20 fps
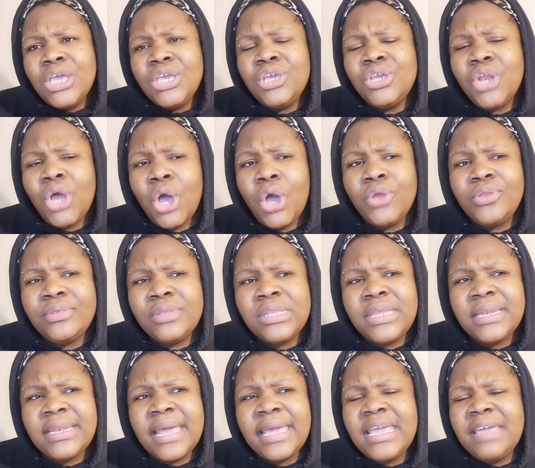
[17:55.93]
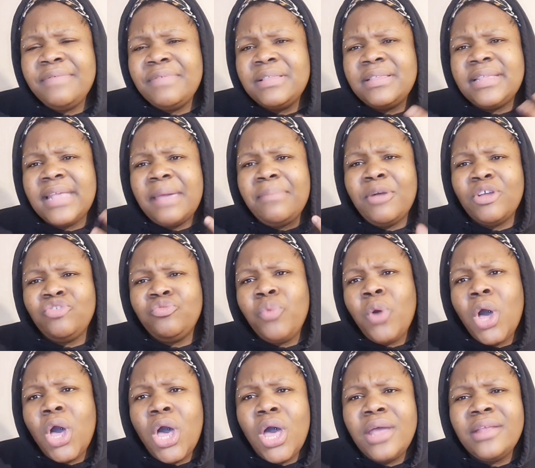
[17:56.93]
You know, did they even say much
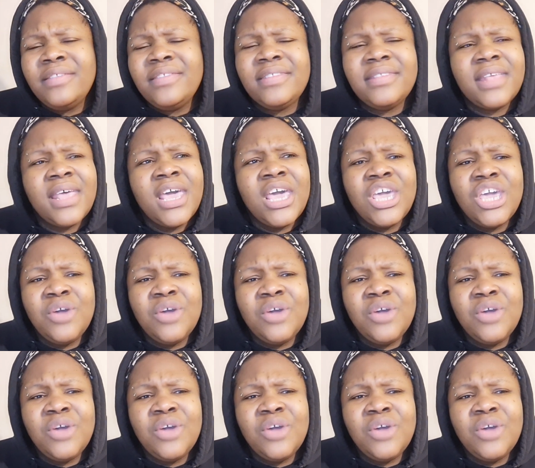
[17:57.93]
words?